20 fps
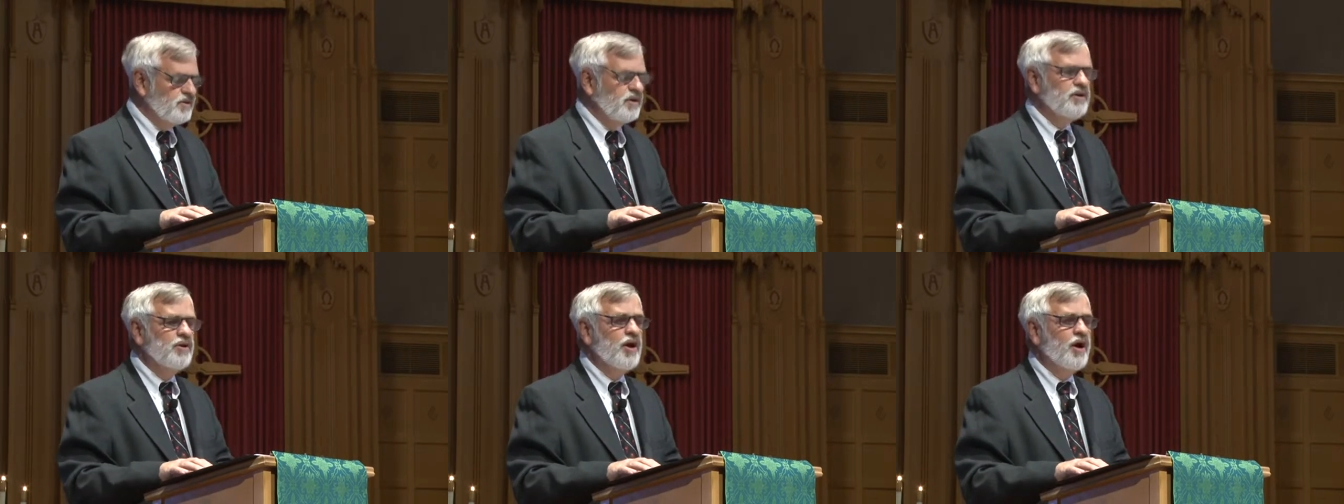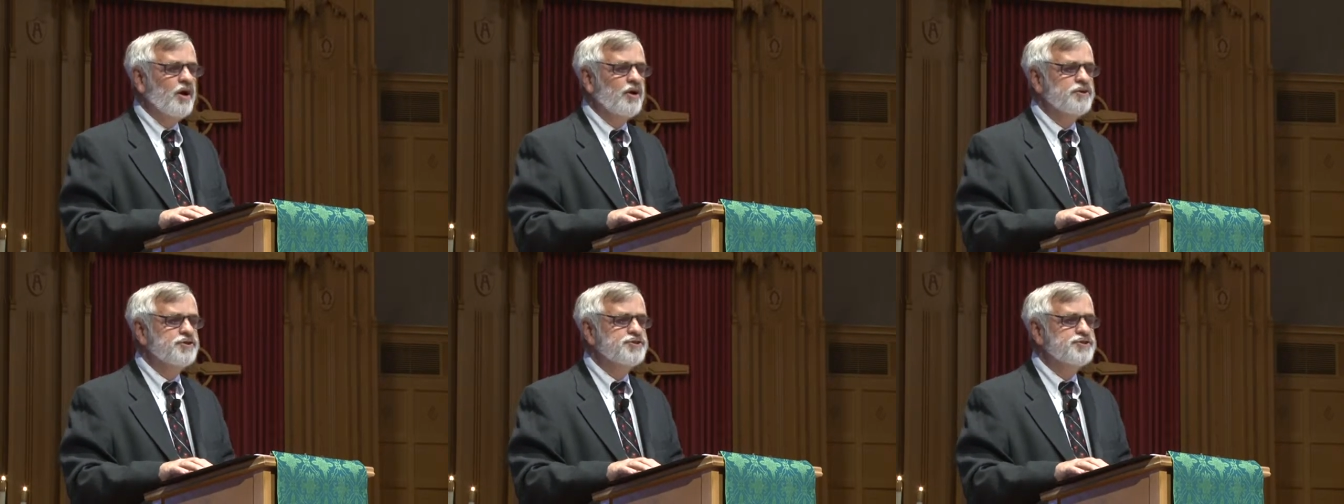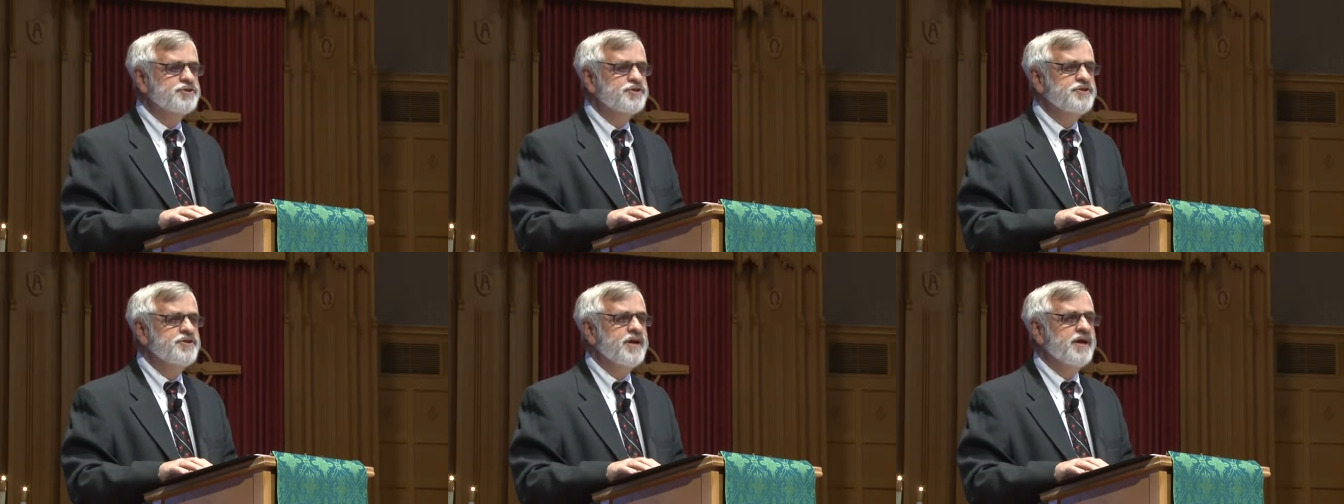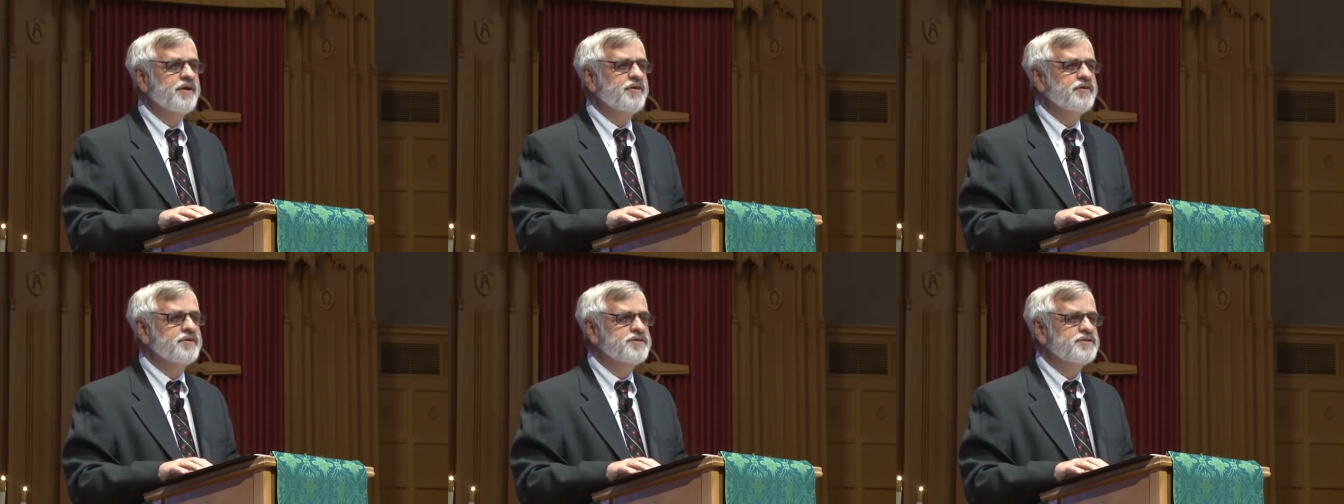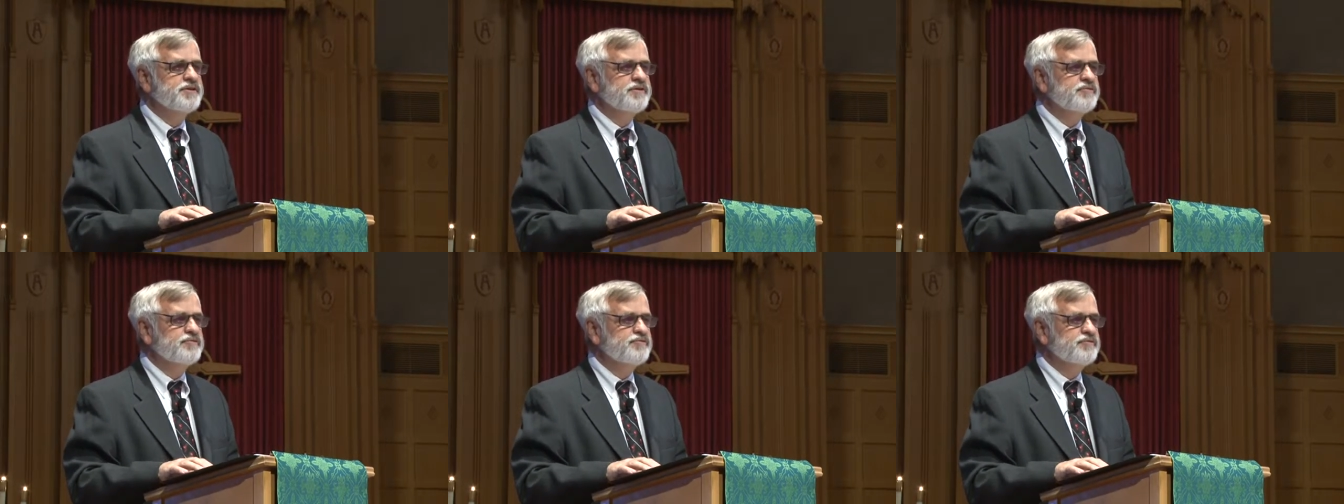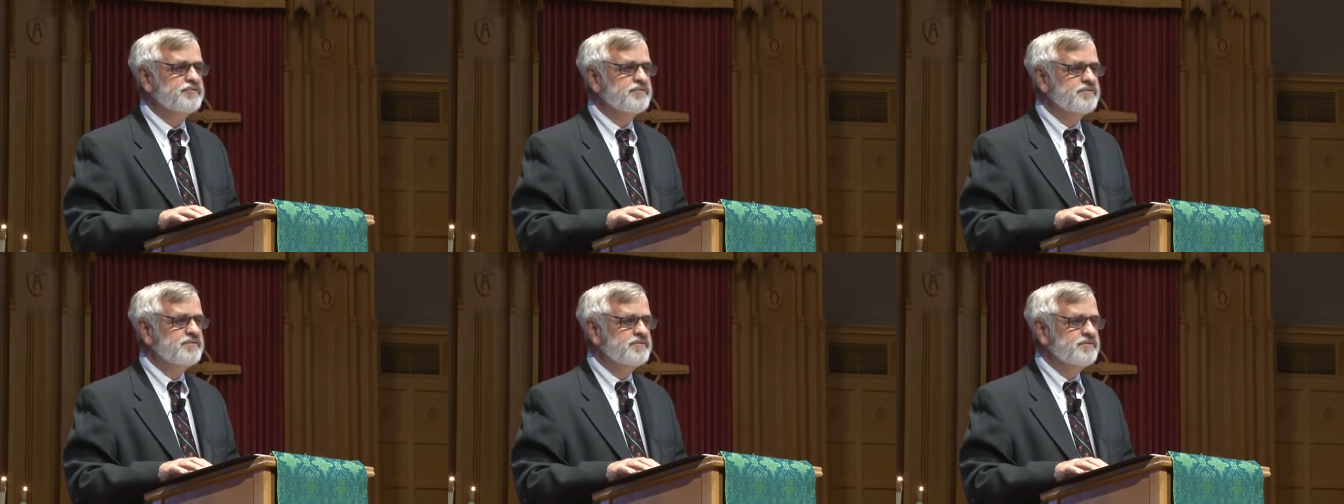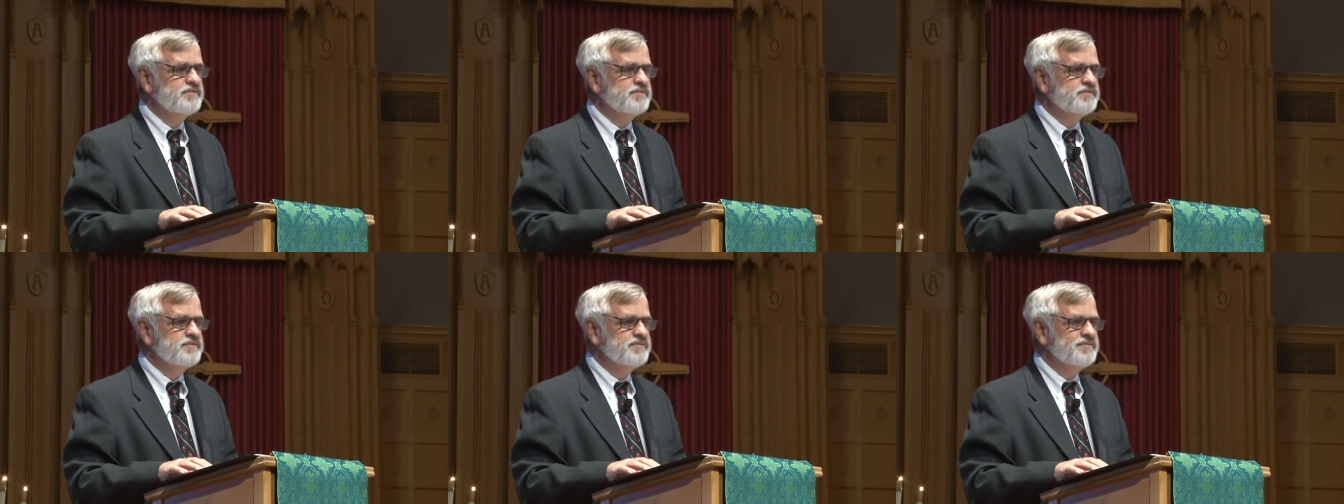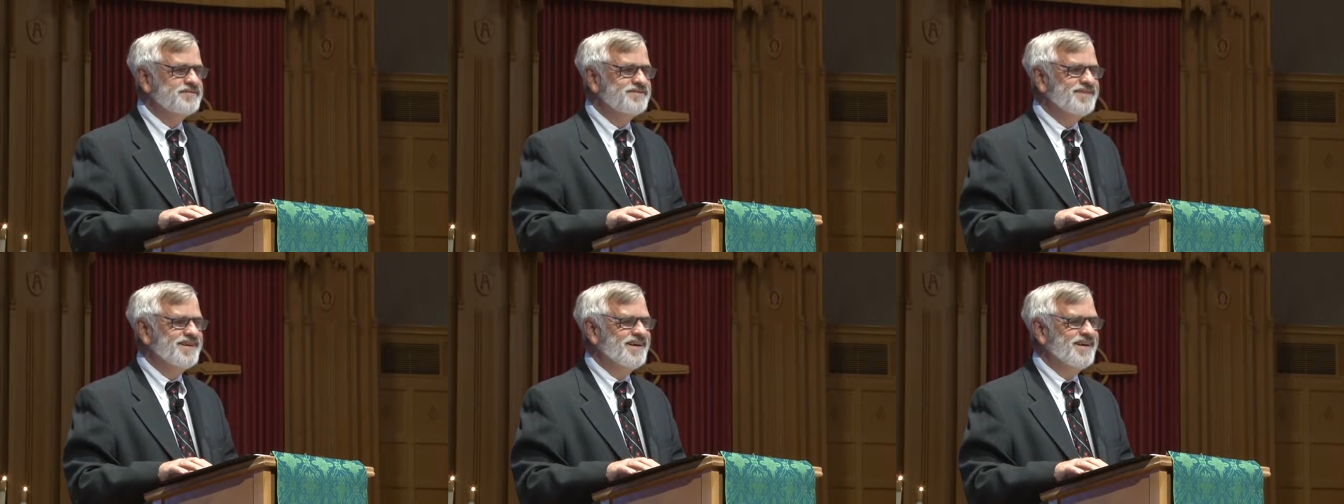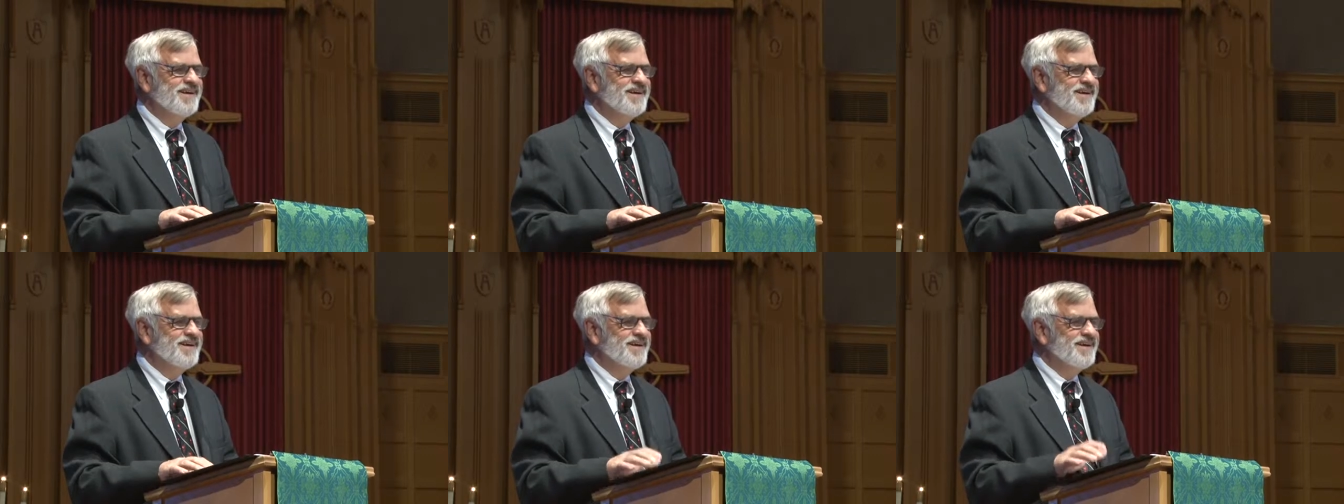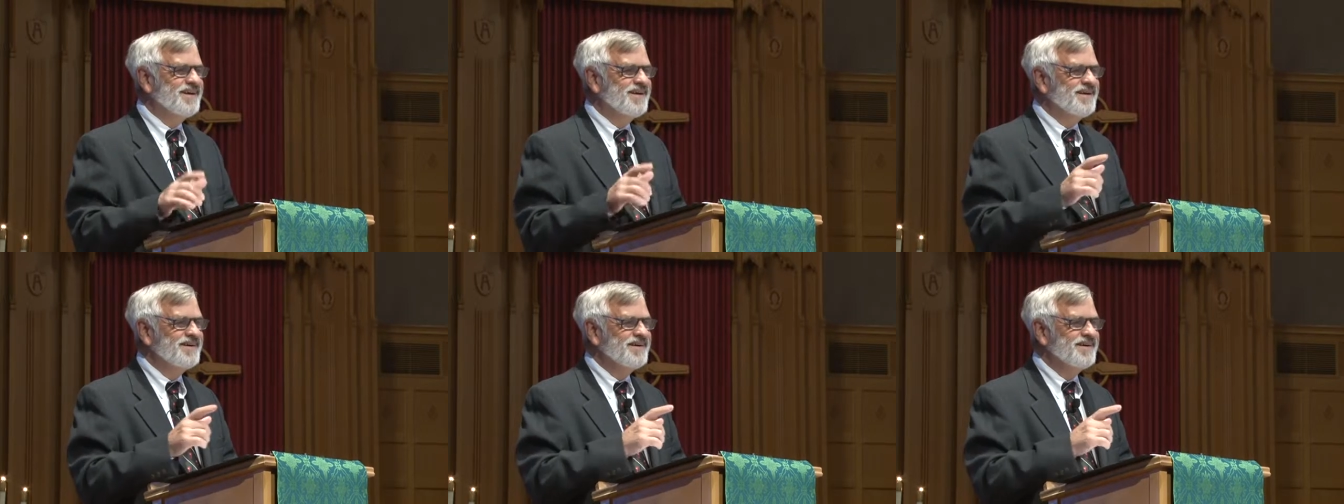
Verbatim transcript: the larger narrative yeah.